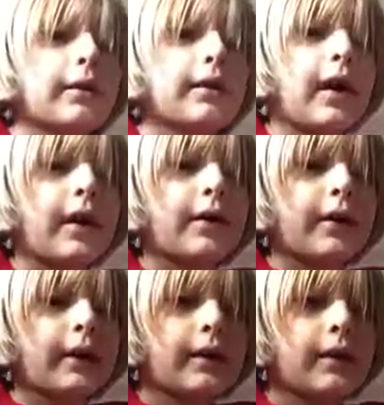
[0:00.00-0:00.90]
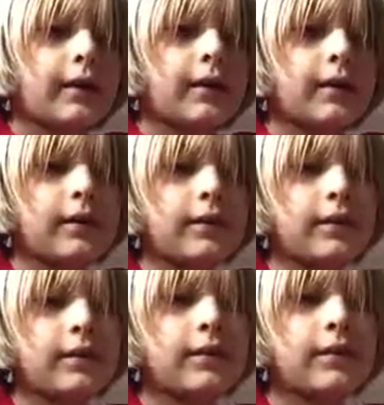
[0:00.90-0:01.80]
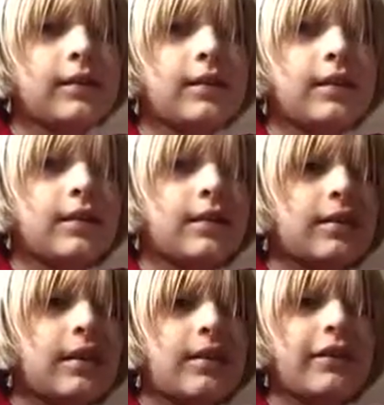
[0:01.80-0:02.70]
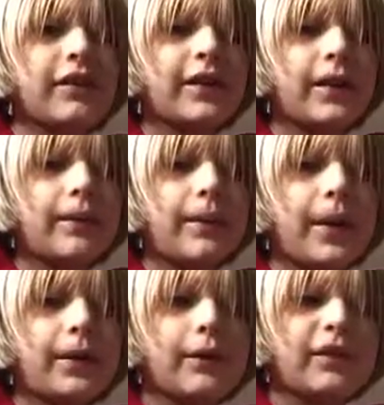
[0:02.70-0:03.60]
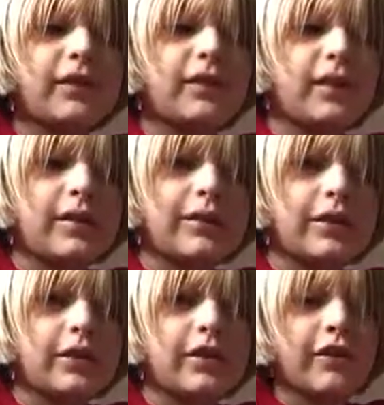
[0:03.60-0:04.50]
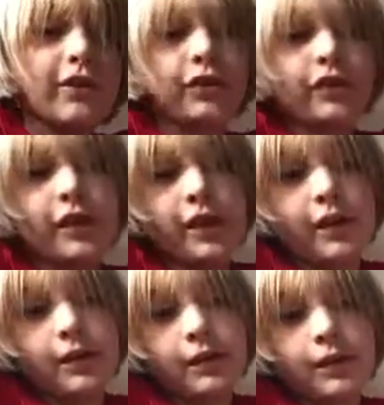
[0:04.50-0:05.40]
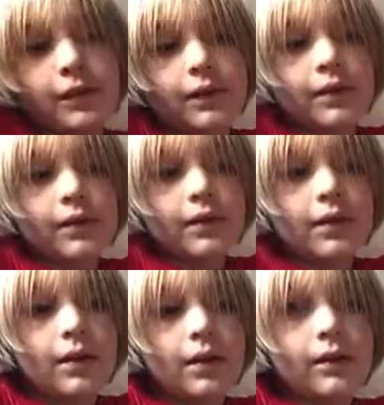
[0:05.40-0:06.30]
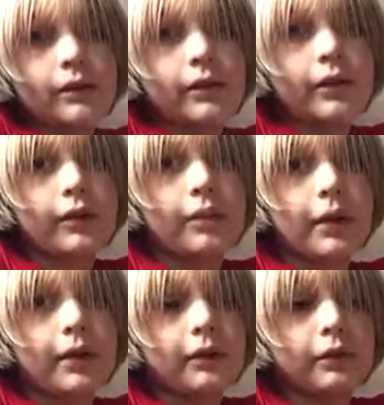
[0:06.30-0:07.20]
retiring, and and everything got better with Steven Universe and Uncle Grandpa in